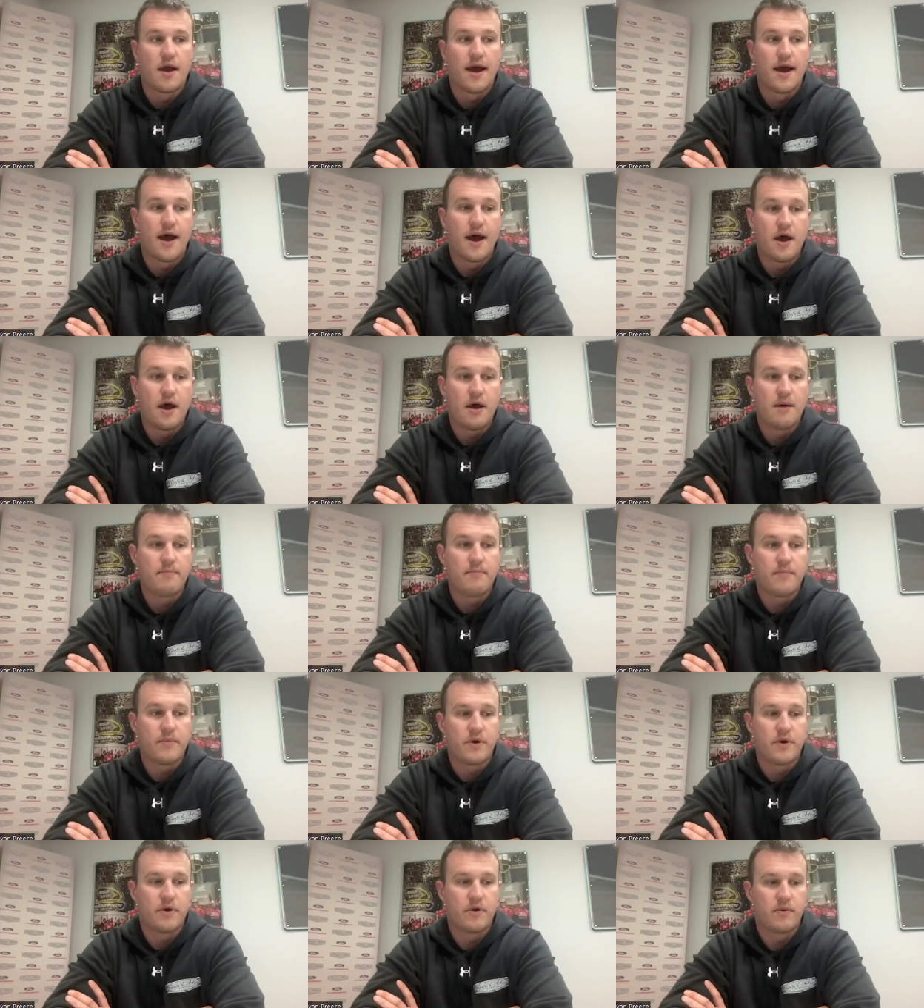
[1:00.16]

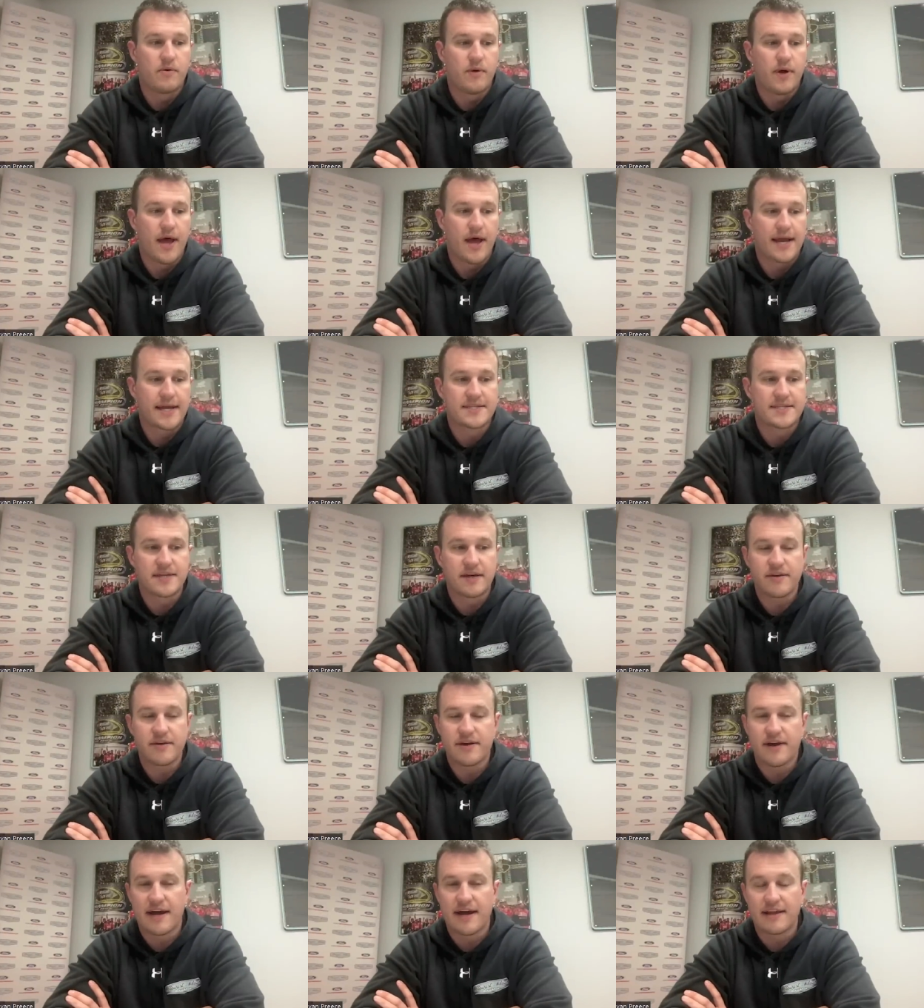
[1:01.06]
Um, well, I can tell
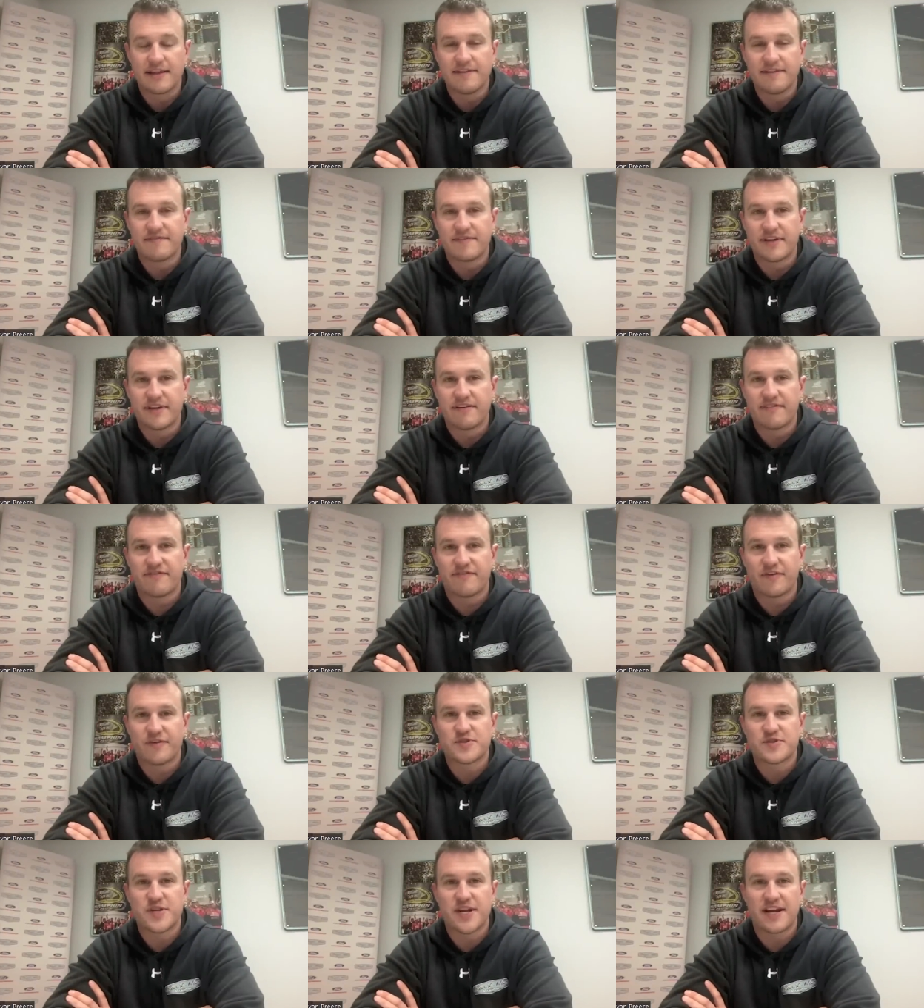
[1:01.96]
you I lived it
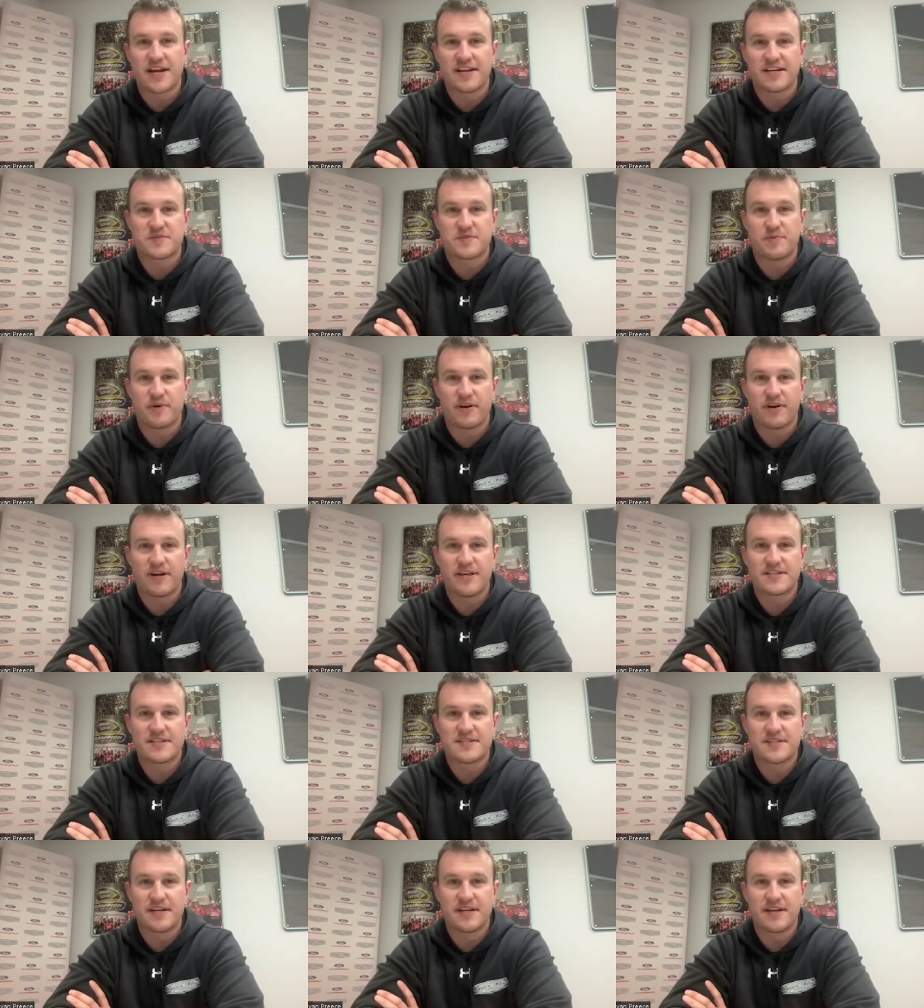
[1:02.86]
firsthand
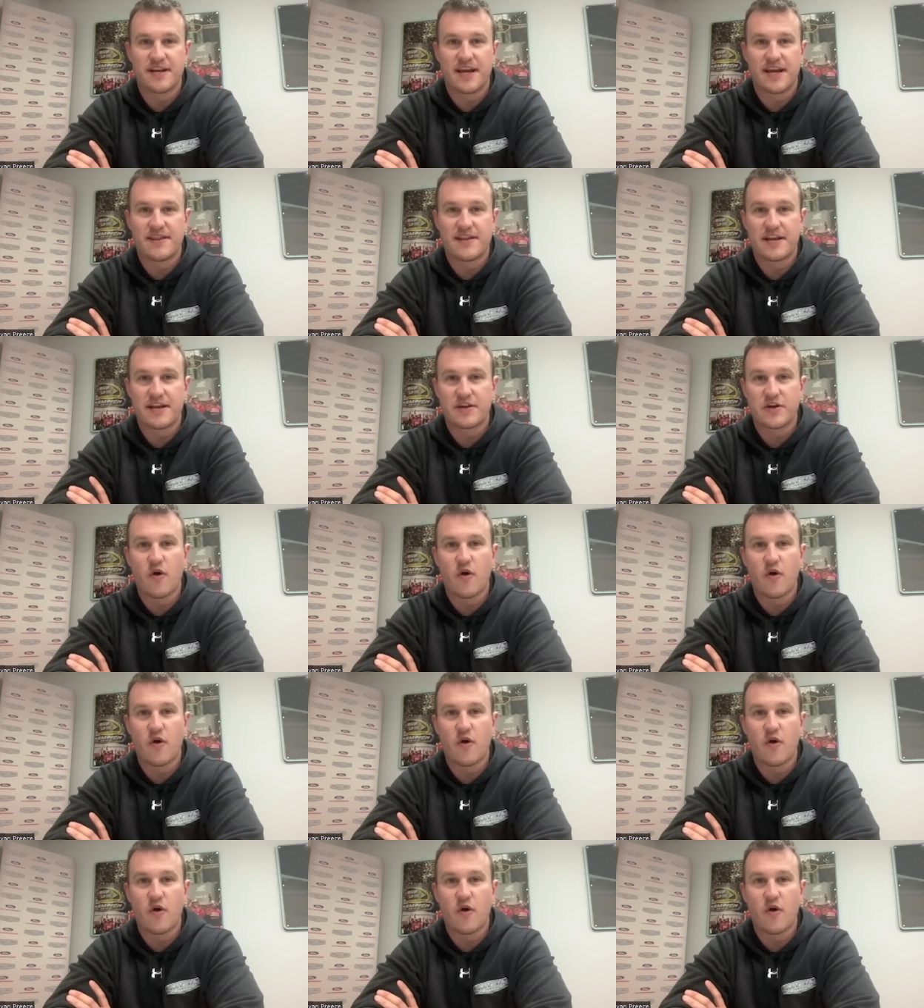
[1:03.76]
experience and and then